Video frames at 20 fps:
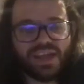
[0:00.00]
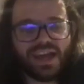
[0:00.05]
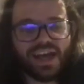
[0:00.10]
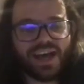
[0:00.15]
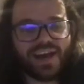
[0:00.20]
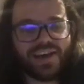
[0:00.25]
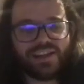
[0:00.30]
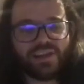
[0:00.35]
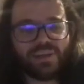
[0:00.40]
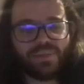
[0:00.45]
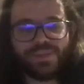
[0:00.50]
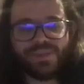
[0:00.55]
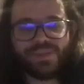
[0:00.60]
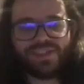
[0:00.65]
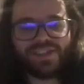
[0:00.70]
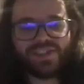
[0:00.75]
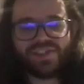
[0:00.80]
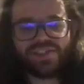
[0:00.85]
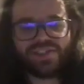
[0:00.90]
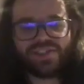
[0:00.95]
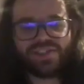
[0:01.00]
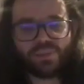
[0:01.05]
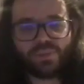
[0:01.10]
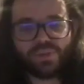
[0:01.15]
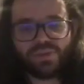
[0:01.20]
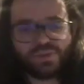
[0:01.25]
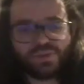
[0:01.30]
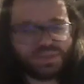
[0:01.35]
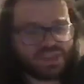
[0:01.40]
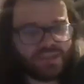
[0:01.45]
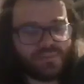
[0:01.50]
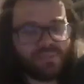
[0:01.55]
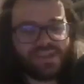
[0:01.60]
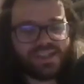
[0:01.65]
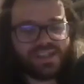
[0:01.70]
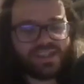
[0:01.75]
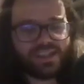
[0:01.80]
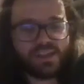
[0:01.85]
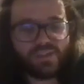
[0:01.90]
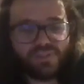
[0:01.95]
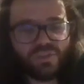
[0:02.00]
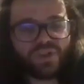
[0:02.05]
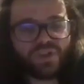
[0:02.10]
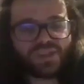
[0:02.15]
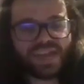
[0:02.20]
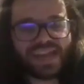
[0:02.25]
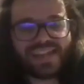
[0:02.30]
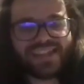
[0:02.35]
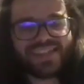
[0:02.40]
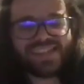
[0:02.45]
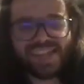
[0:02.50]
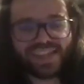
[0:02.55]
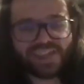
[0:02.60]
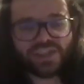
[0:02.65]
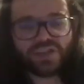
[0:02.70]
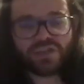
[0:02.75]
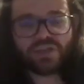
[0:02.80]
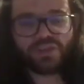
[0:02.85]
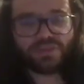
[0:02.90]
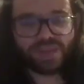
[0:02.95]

There are positions in which they're missing their first and second choice